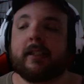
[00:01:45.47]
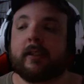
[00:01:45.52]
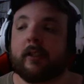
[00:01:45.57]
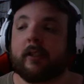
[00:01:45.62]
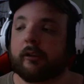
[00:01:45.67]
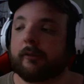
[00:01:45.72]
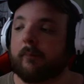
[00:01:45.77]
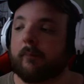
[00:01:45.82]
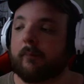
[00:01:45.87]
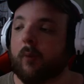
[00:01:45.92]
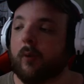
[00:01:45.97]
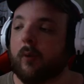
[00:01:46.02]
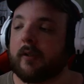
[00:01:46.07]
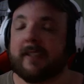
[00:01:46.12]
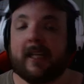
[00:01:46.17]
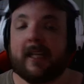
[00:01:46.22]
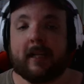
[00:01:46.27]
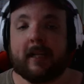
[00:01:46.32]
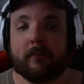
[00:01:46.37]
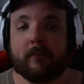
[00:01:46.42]
there's more
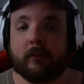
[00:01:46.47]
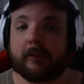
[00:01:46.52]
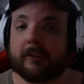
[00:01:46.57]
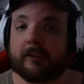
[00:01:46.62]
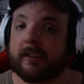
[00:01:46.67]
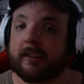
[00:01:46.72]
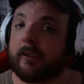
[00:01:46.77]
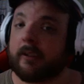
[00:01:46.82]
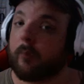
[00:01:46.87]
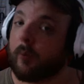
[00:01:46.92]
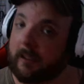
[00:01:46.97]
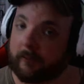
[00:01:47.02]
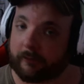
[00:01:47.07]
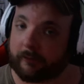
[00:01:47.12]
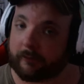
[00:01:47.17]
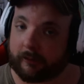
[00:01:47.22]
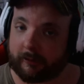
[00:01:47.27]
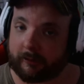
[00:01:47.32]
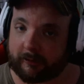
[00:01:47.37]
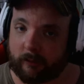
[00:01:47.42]
damage than what I
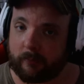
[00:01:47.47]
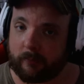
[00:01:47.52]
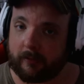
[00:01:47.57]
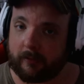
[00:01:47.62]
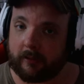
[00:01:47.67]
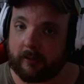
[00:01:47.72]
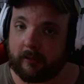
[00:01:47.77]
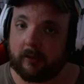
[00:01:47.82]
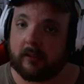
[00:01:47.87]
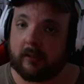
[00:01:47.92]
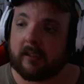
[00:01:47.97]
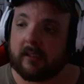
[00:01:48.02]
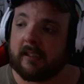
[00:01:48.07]
was assuming